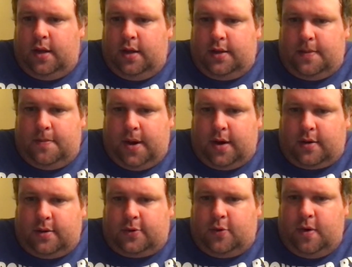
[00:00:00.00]
into
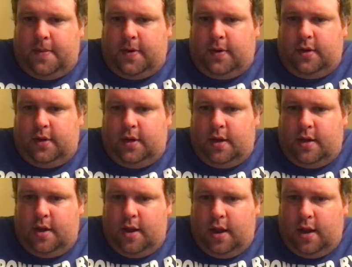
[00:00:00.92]
Michael's criminal
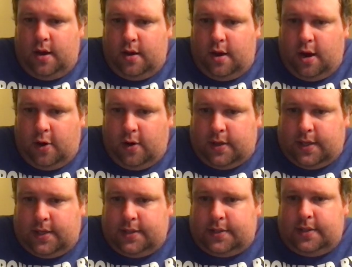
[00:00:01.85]

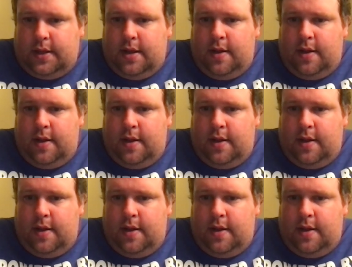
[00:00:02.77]
inheritance,